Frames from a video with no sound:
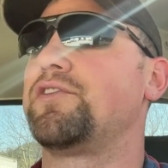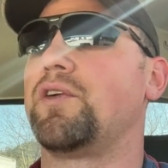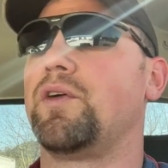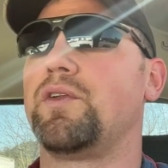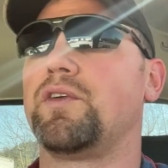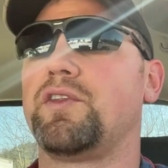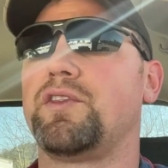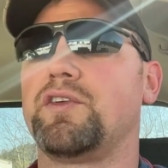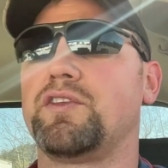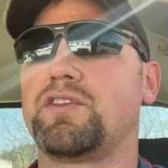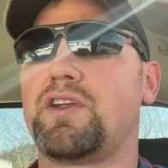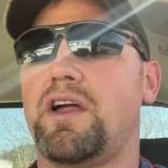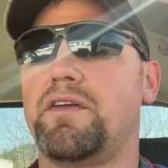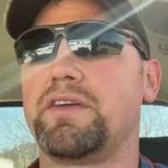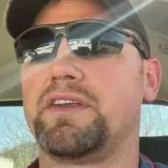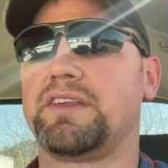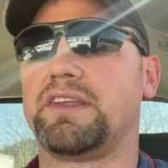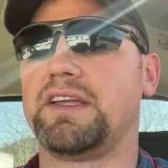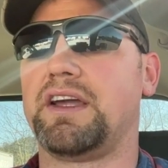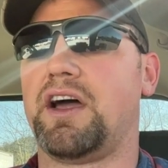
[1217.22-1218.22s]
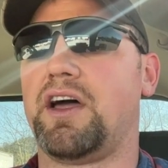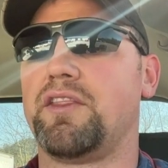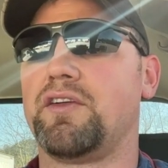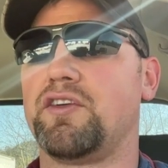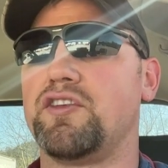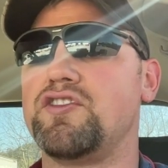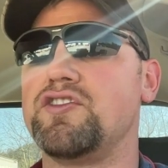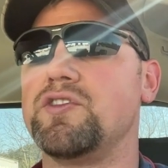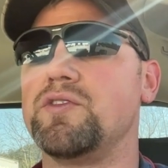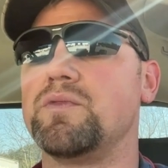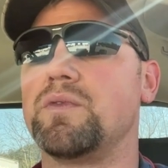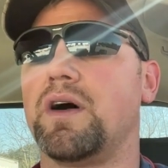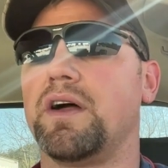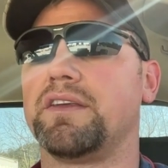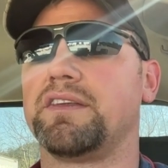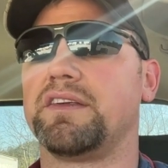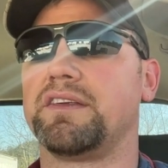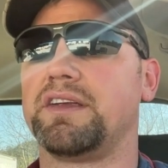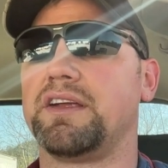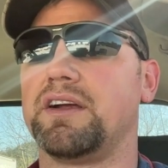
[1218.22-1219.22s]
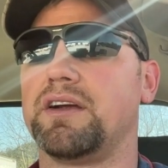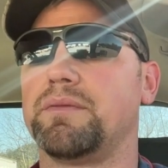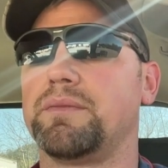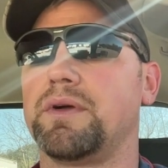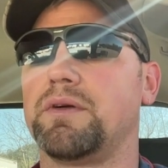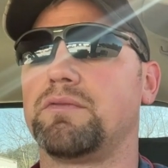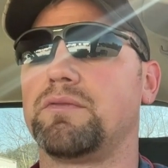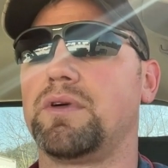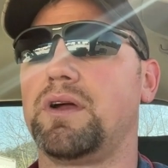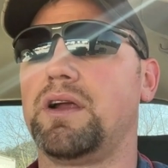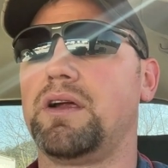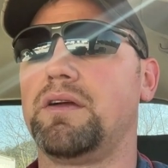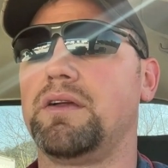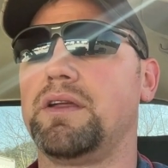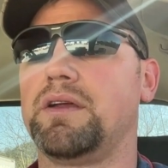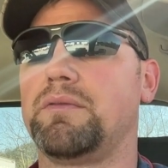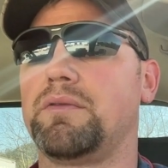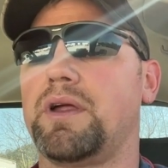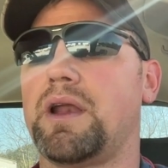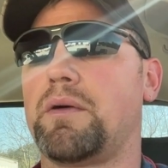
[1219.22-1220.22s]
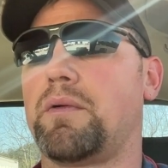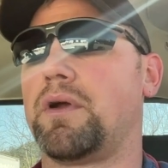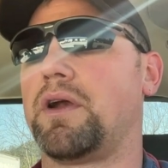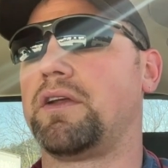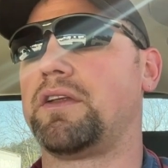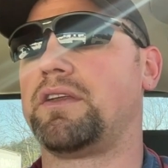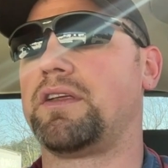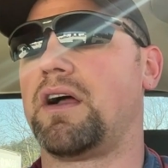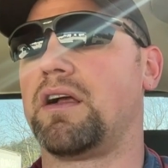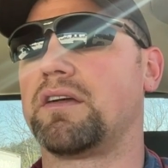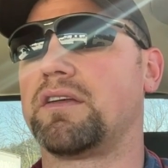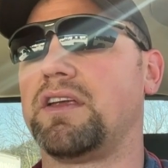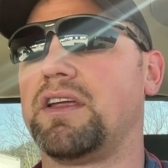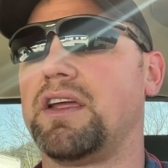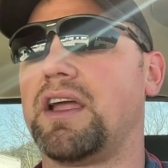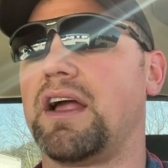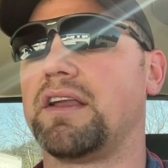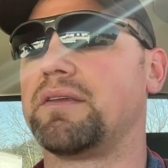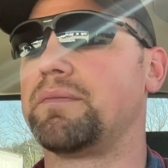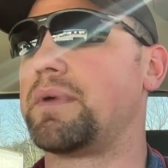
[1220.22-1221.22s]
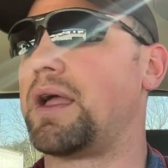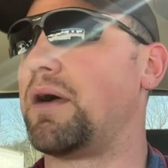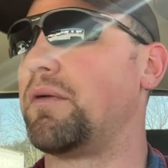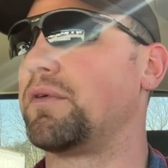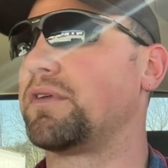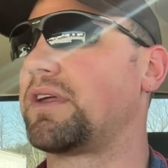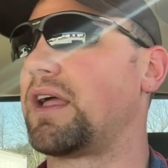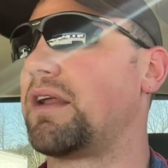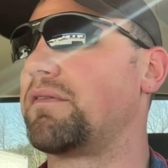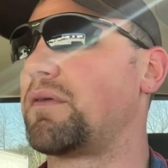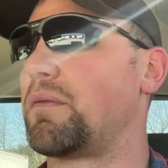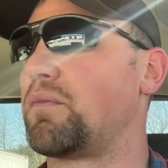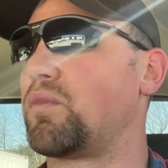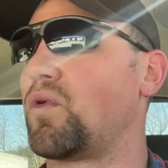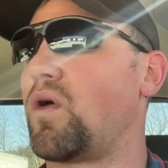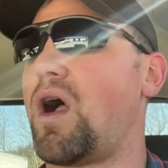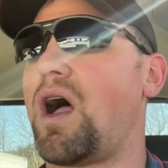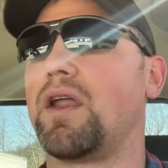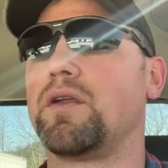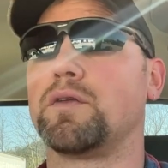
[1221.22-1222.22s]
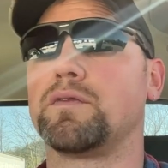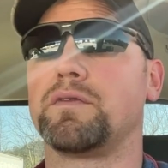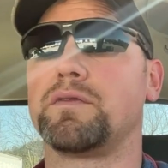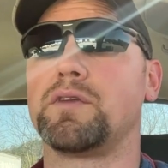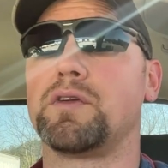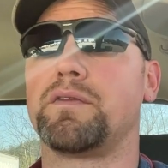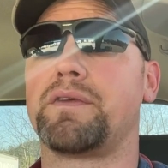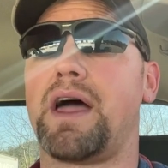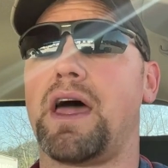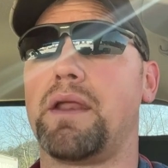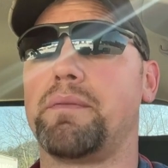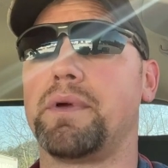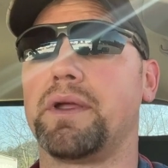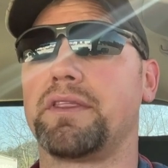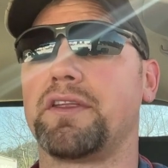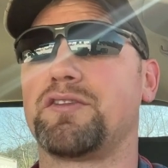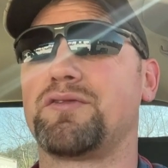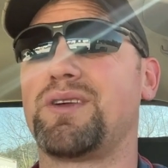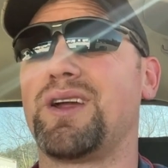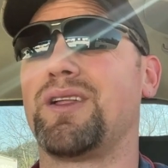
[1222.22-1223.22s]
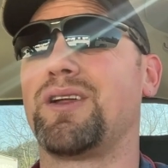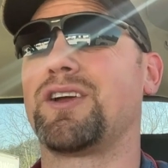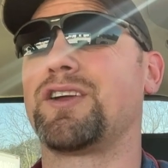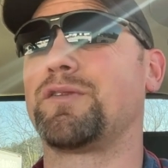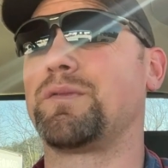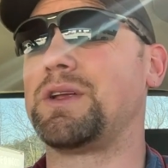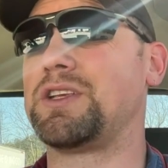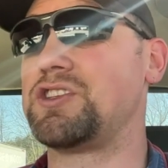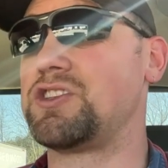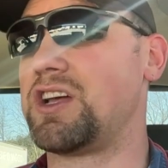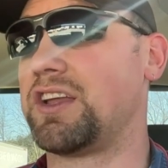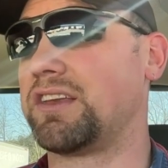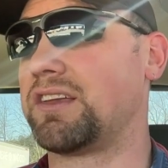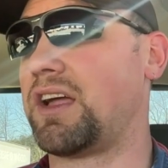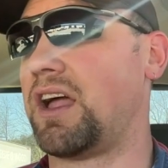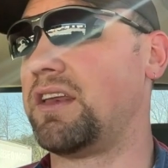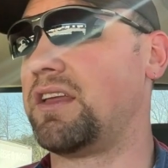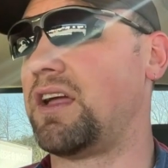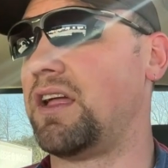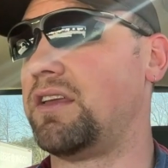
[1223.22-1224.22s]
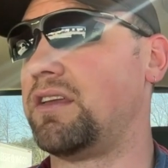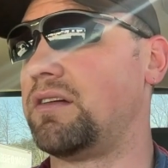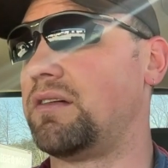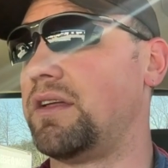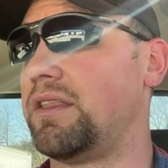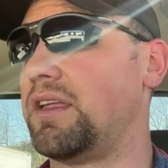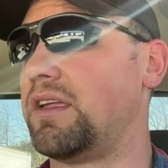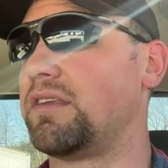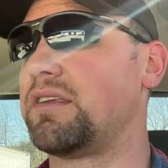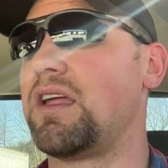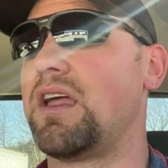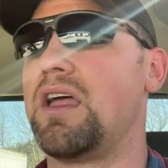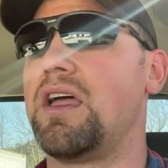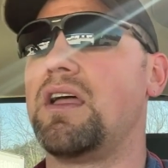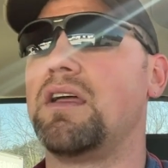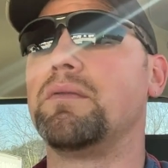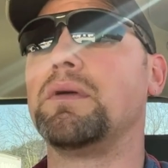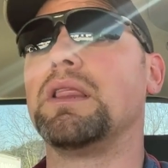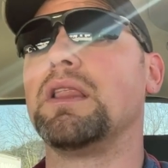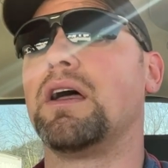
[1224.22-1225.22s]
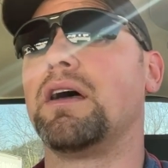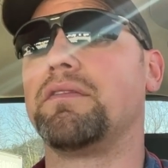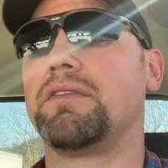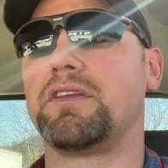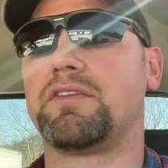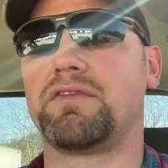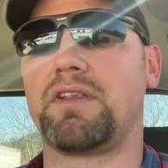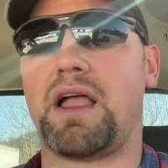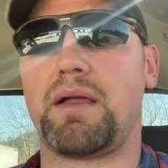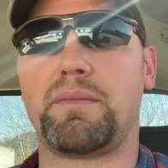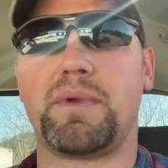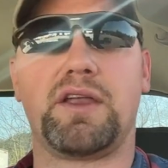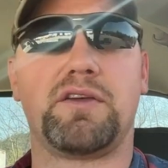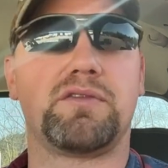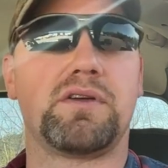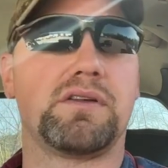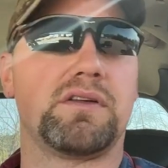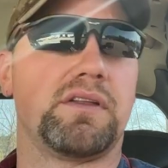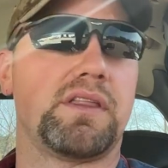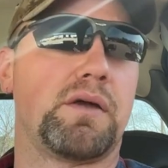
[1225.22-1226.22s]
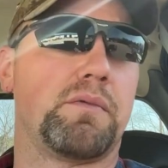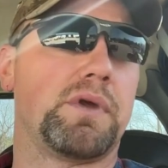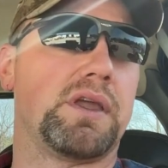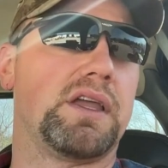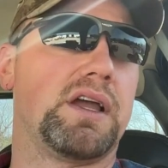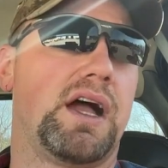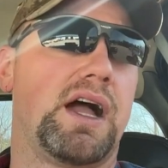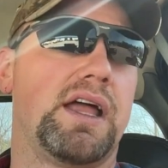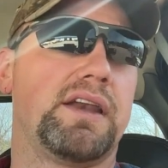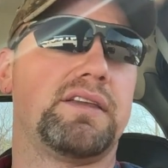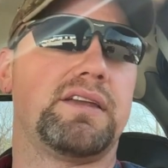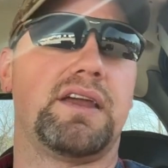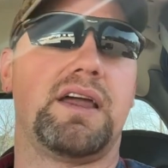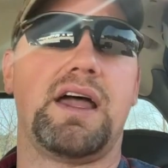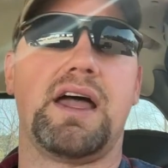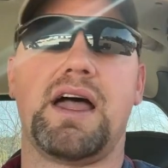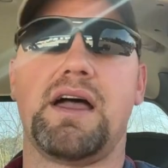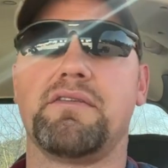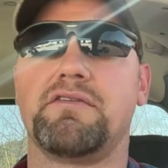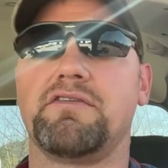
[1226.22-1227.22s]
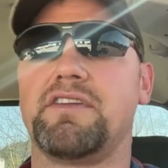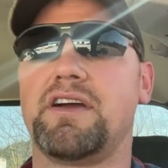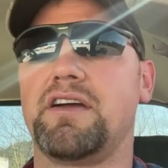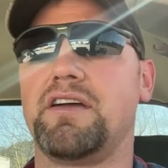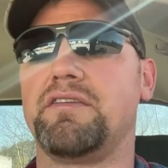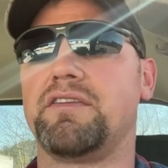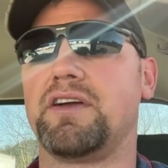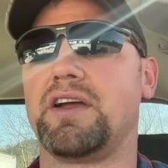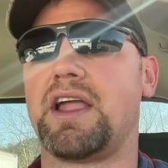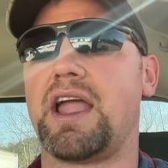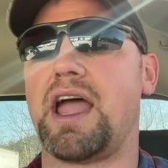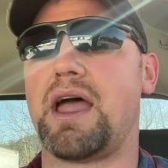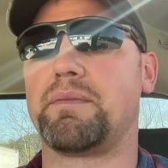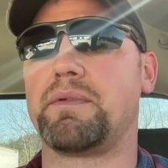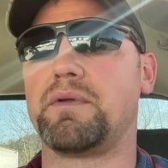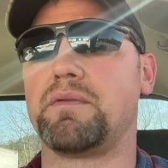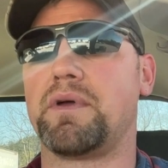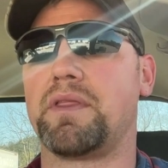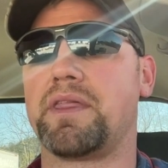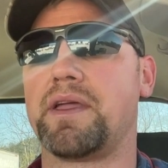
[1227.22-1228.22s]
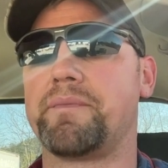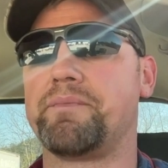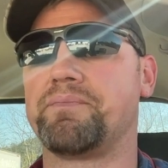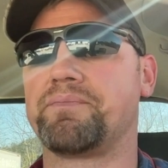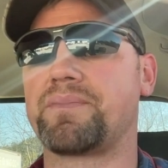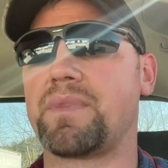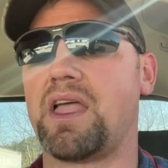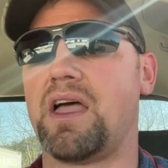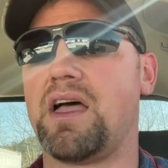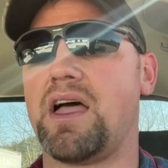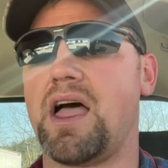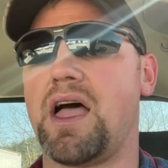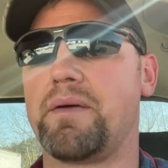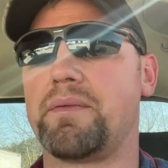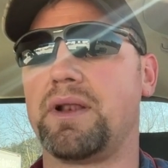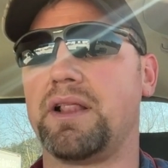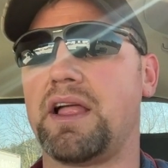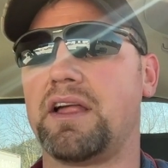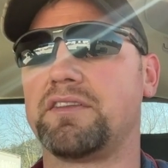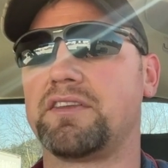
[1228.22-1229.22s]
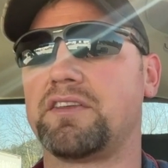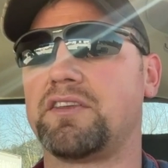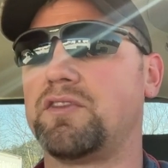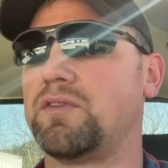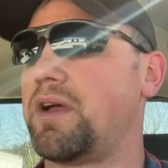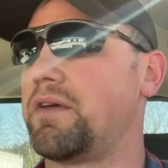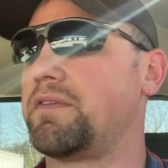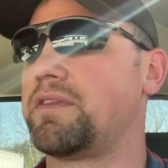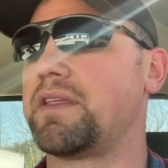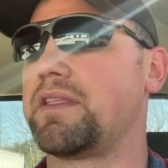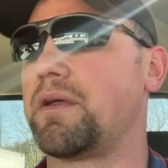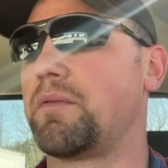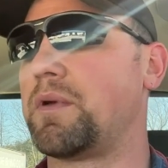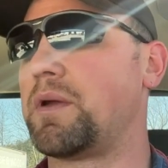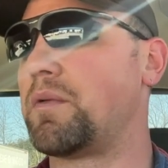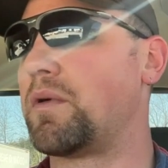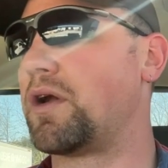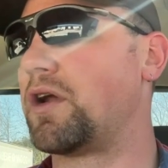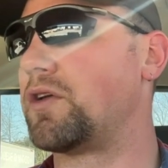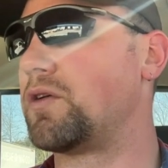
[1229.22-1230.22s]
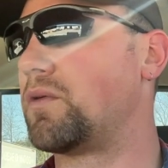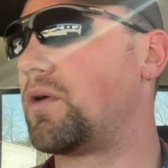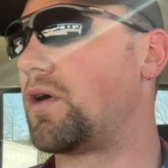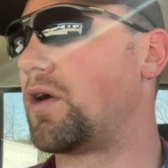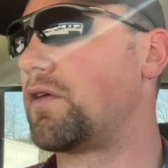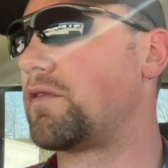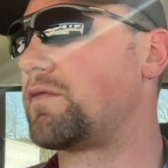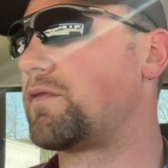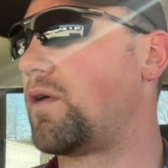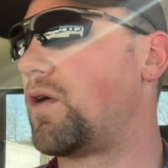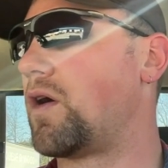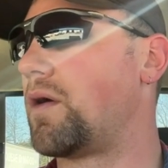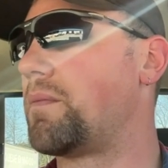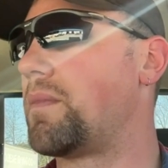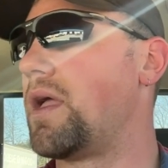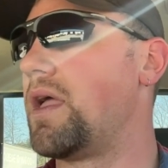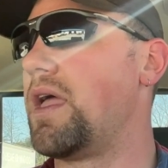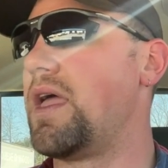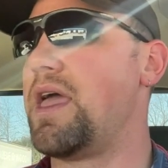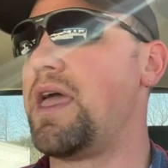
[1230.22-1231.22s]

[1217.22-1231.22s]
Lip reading: So there's obviously other nuances here. But really what I wanted to talk to you guys about was kind of a broad overview of how to pick this trailer, because we just got done doing this. We love the flatbed trailer that we got. Very, very happy with it. It allows us to do everything that we want to do on our farm.